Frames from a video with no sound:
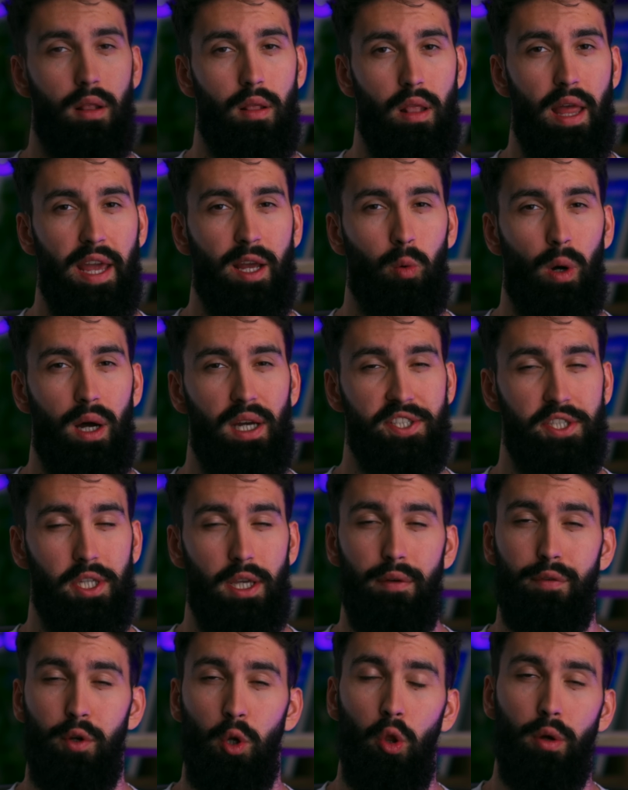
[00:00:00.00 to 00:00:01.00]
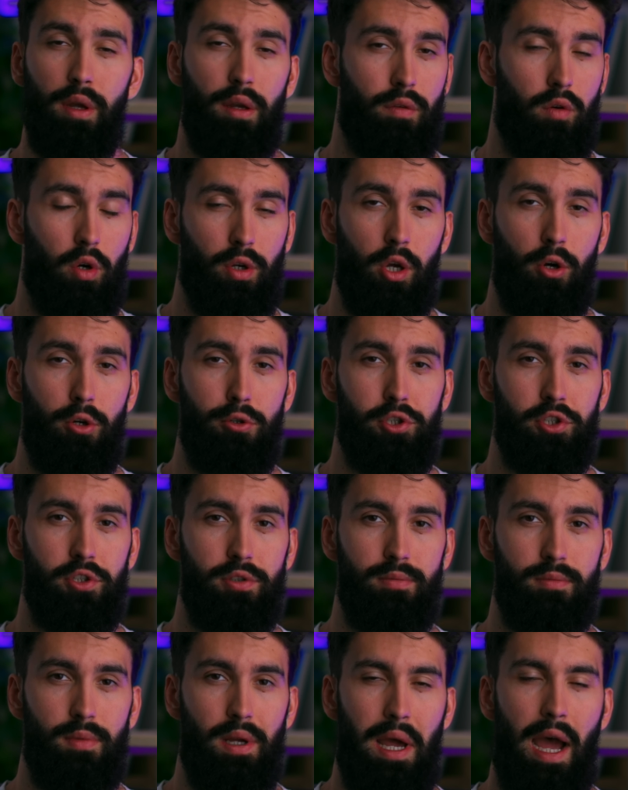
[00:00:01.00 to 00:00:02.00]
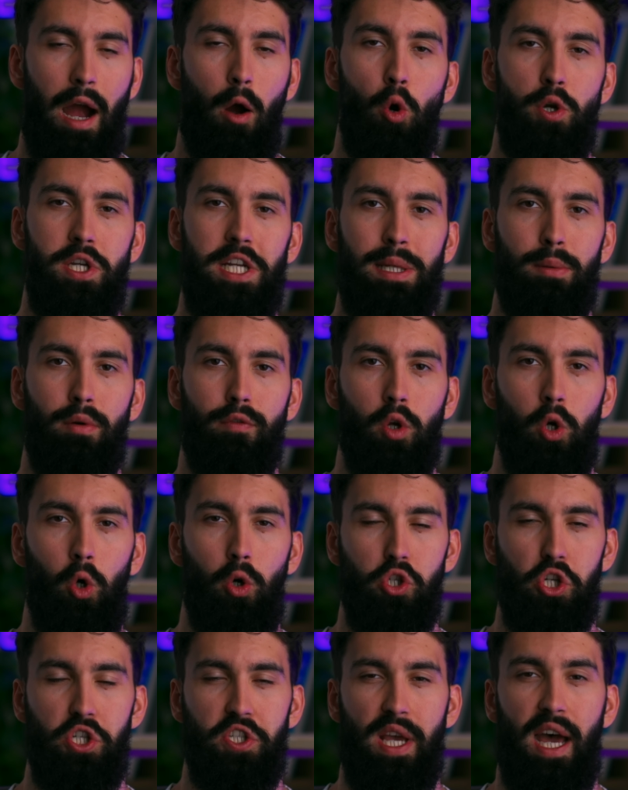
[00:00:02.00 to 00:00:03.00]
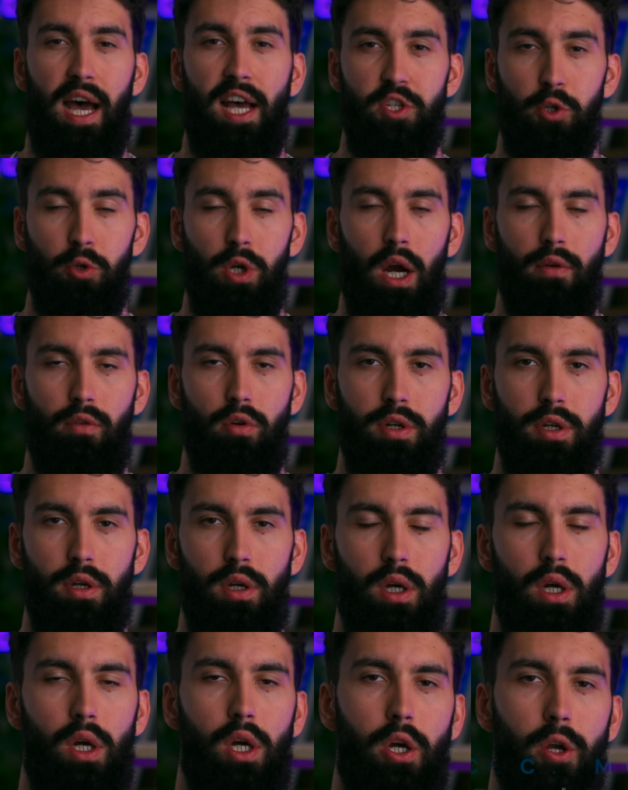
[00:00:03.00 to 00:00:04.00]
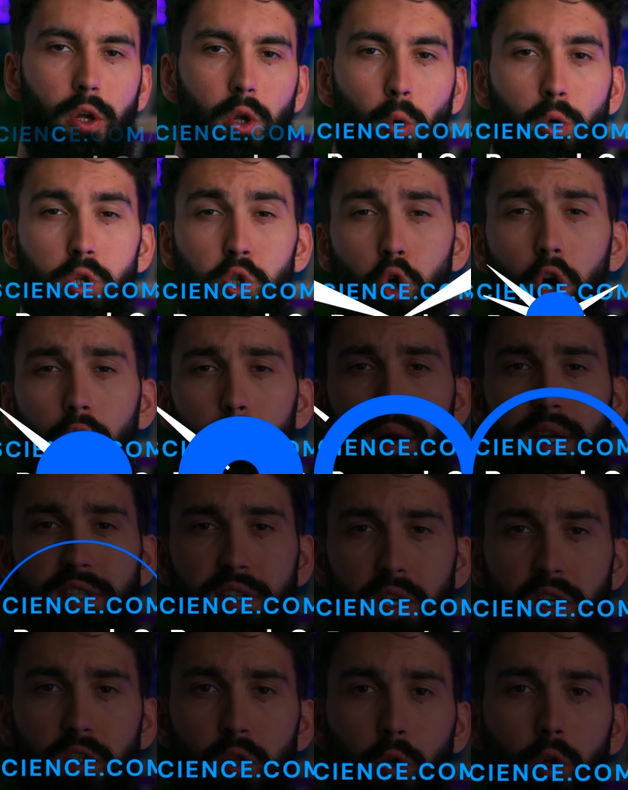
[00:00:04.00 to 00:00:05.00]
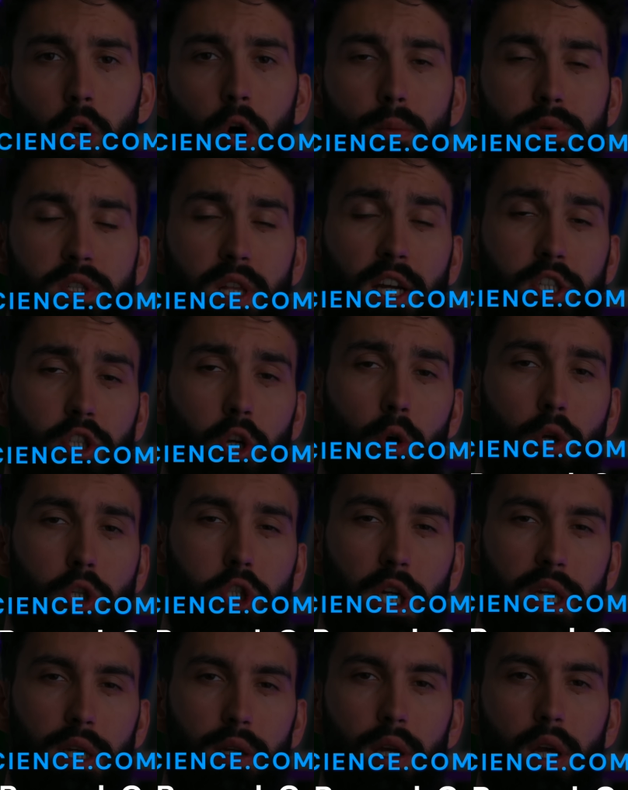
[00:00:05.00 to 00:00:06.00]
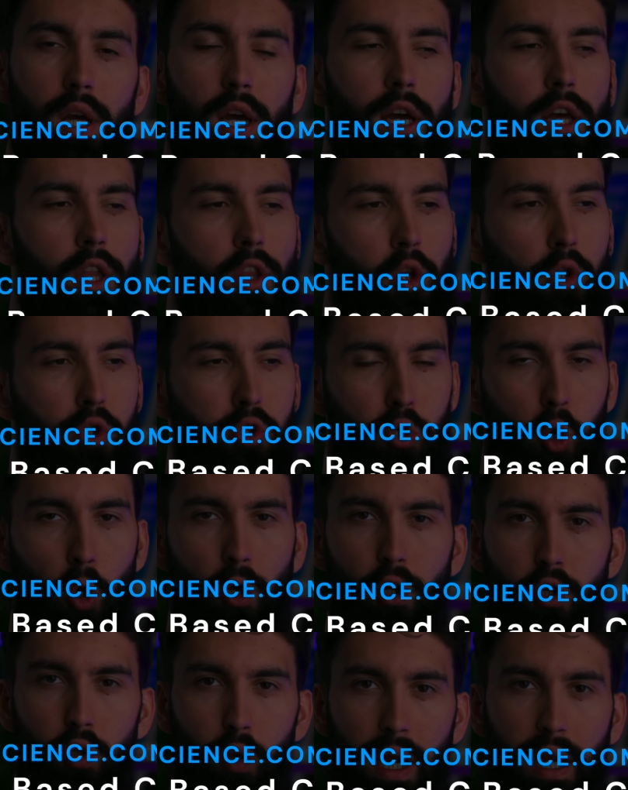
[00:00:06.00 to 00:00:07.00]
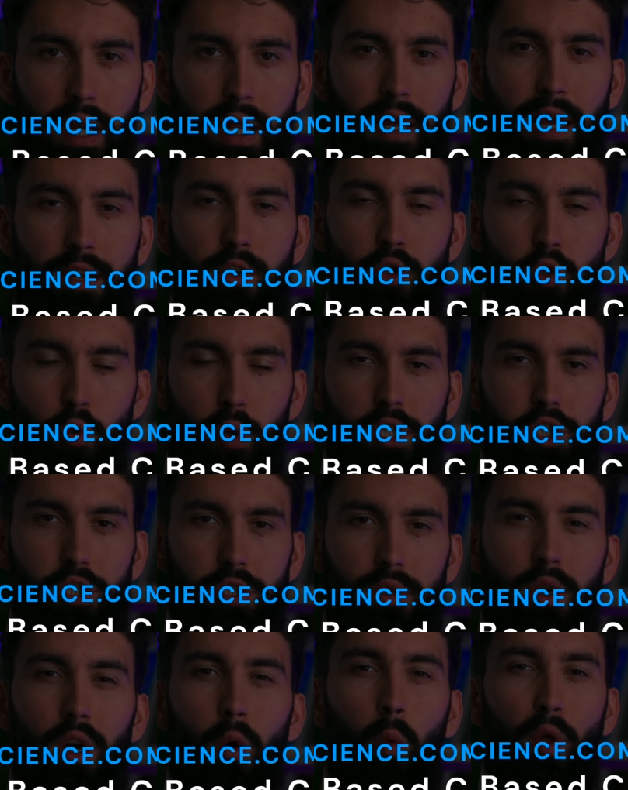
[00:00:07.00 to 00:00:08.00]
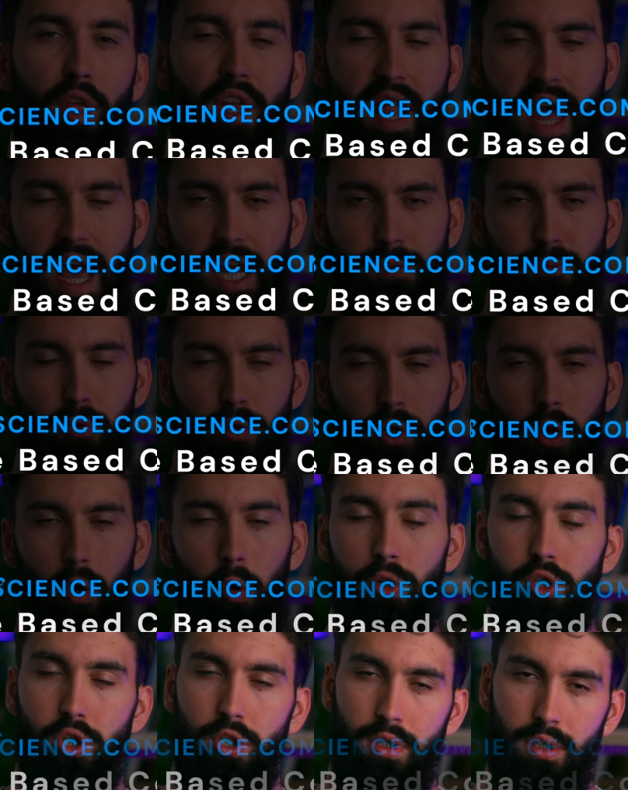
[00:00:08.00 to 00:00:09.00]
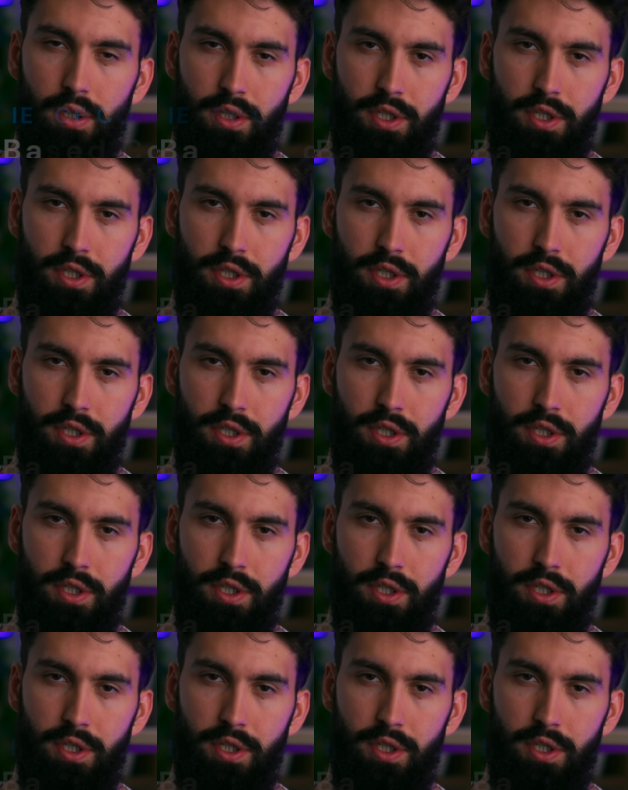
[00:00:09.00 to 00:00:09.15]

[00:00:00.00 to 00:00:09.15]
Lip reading: Likewise, if you're looking for a coach, our team of coaches has you covered. Go to strongbyscience.com/coaching to start your training and nutrition with an expert coach